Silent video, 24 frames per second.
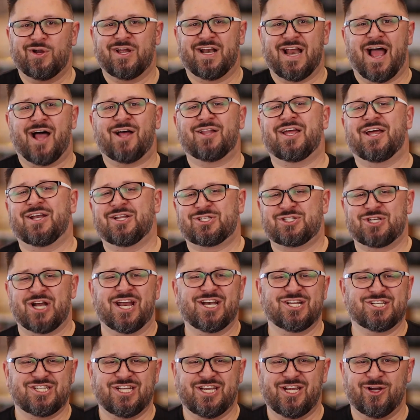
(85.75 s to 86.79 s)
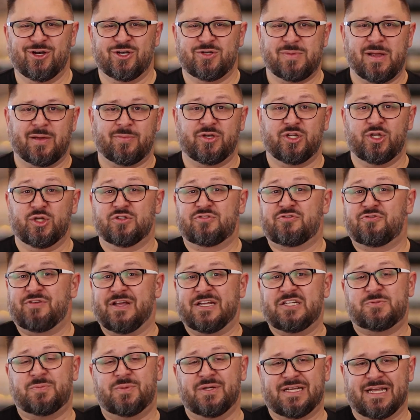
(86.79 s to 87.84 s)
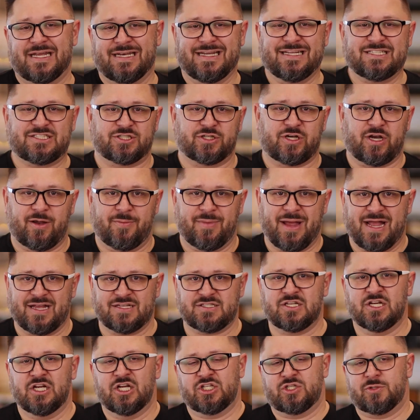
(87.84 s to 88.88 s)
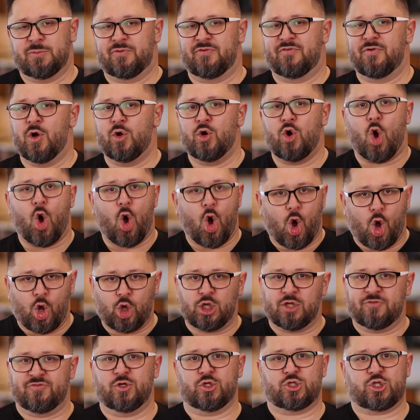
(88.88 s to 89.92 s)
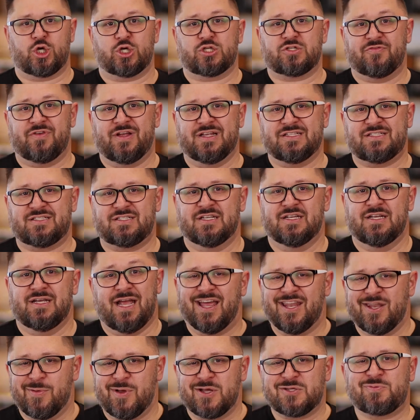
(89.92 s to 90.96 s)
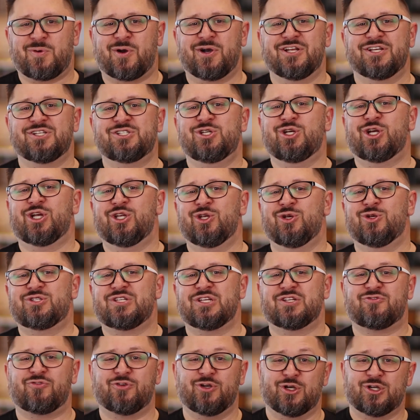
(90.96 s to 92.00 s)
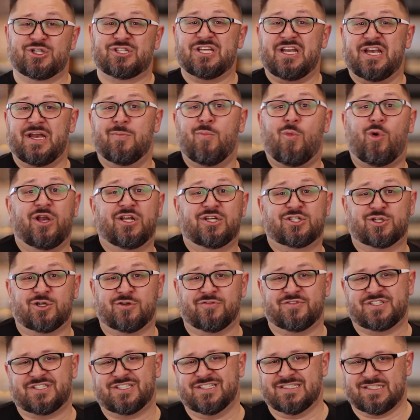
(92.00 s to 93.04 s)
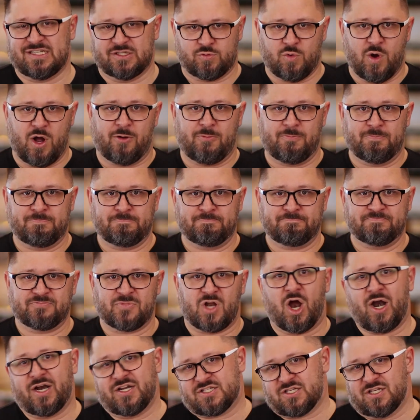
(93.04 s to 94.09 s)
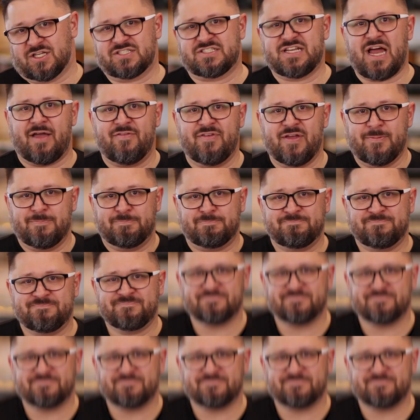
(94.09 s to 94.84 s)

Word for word: We're gonna outline a strategy here to be able to use Facebook and Instagram ads to promote all of your church events. And the best part is you can use this for your Sunday morning services as well. All right, so let's dive in.